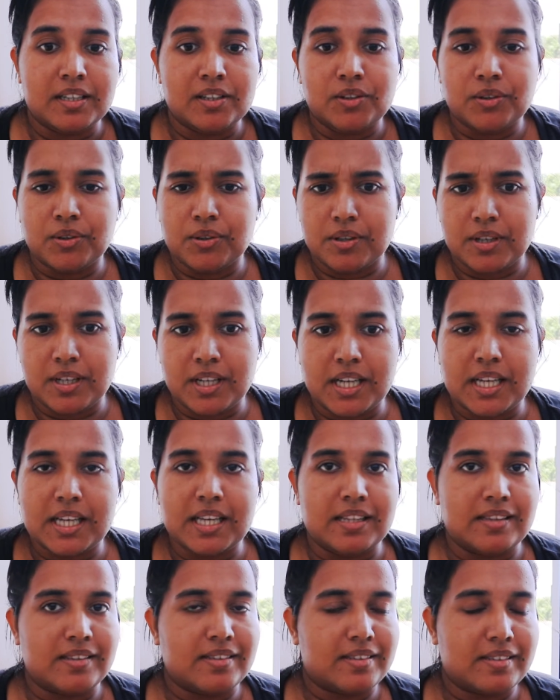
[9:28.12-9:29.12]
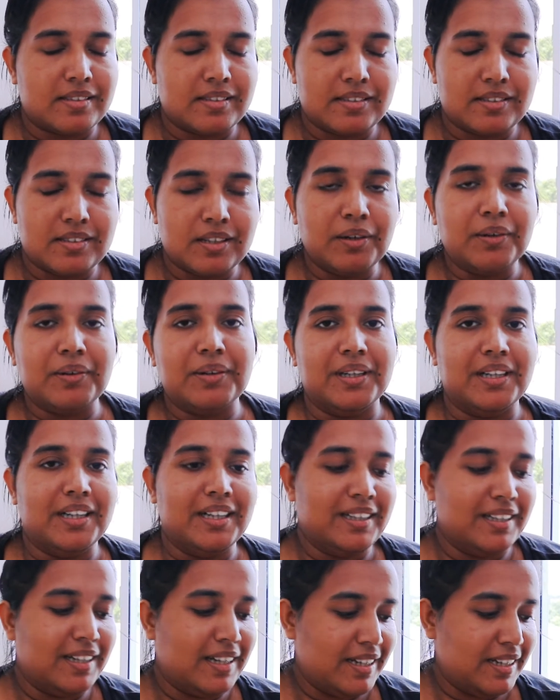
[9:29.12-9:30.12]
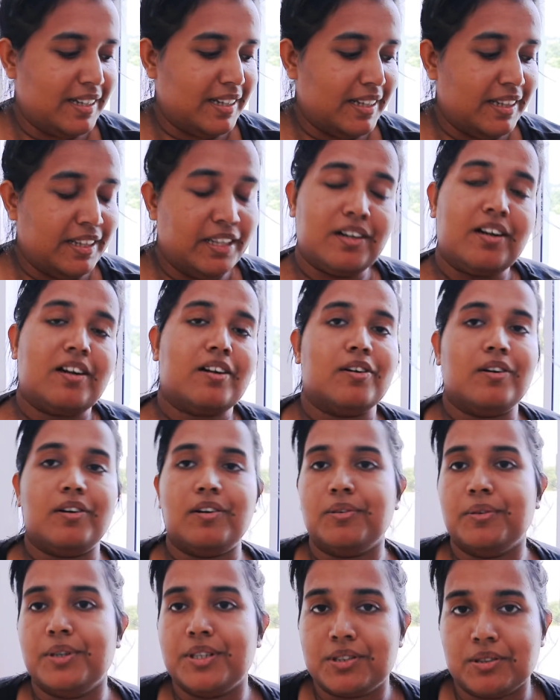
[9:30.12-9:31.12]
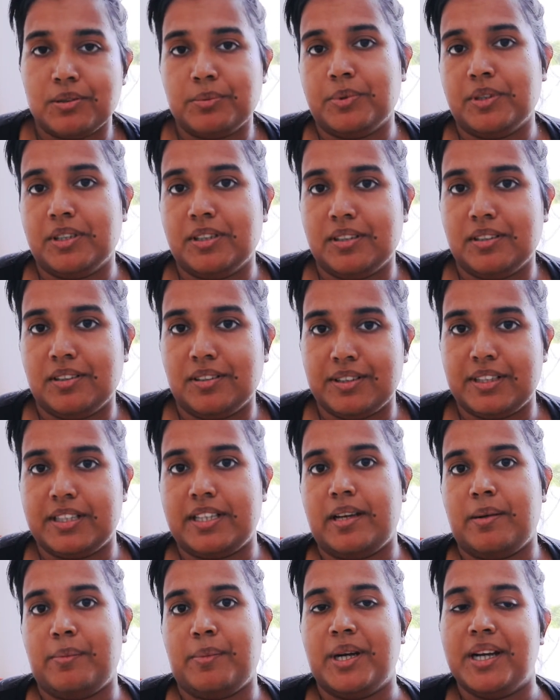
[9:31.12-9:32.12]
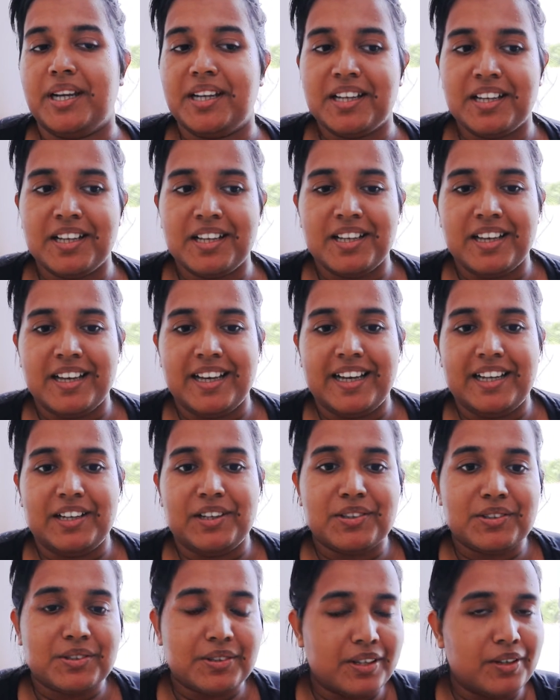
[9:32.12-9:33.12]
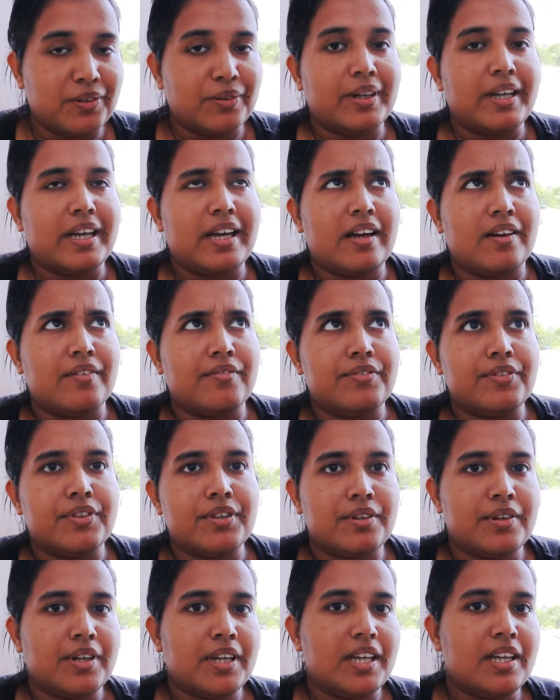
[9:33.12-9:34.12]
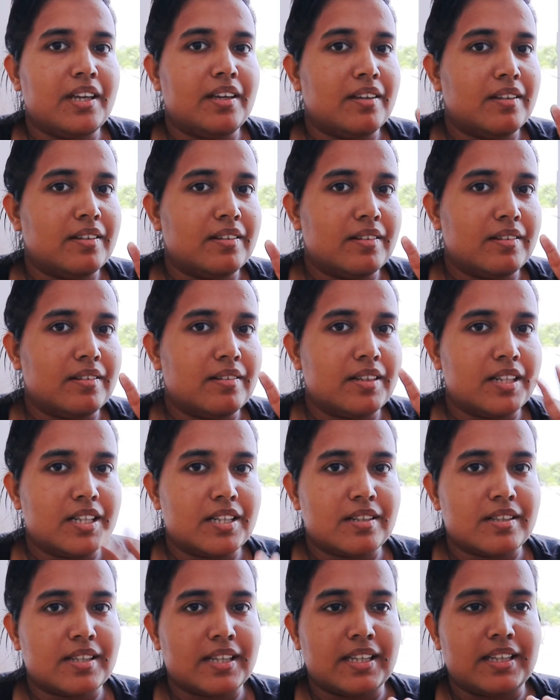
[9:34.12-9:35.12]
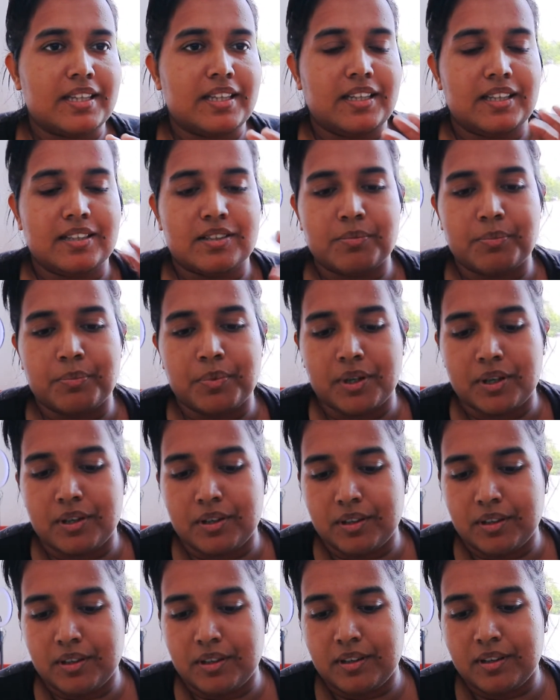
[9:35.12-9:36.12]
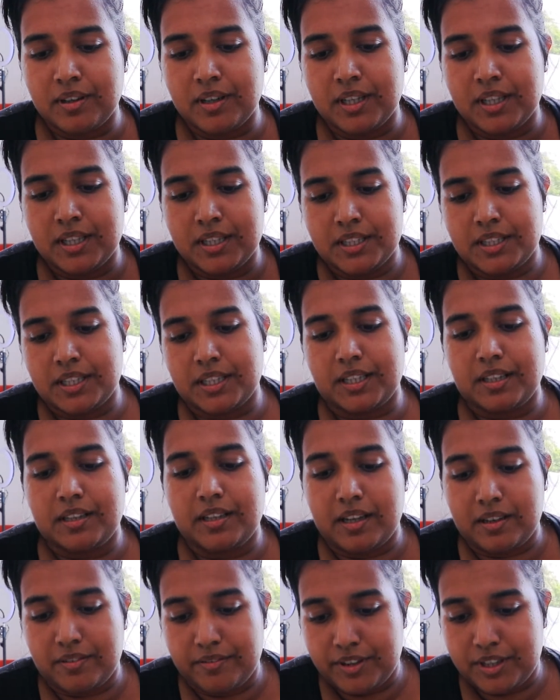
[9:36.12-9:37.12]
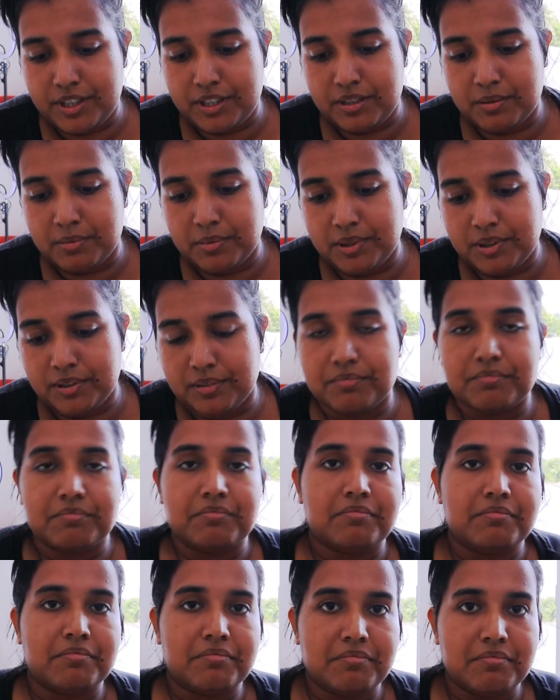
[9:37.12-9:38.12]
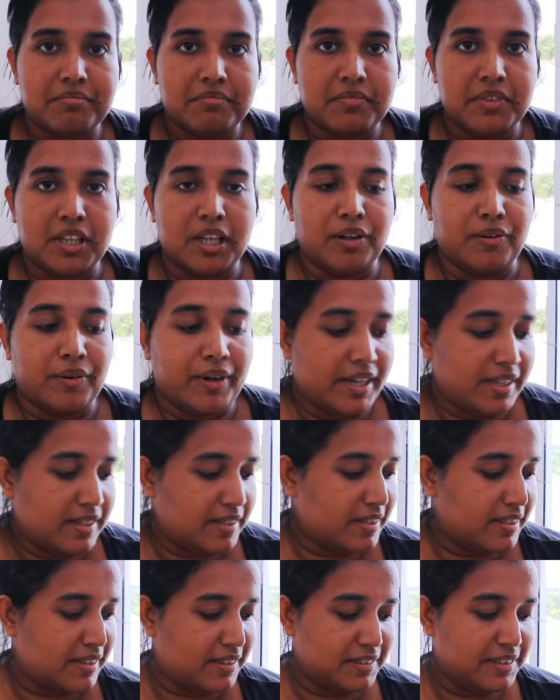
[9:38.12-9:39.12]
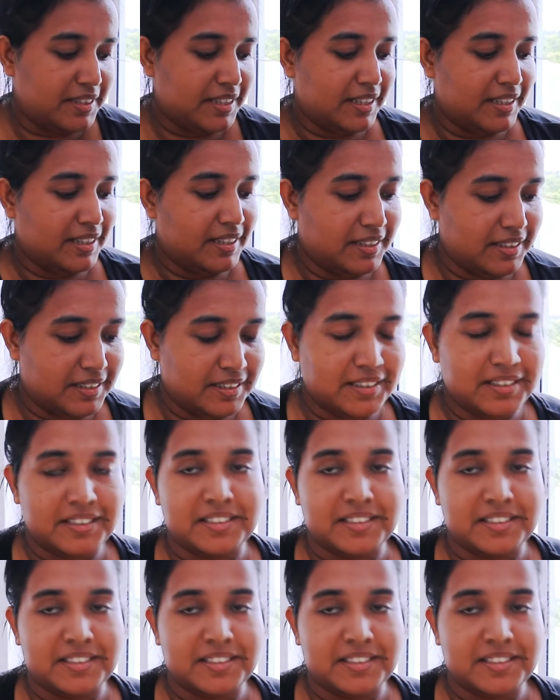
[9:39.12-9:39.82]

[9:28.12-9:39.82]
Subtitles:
Kote. It's so good. And they're not always open all the time, right? And also, they only have 3 dishes. I think it's prawn, chicken, and vegetable yellow rice. And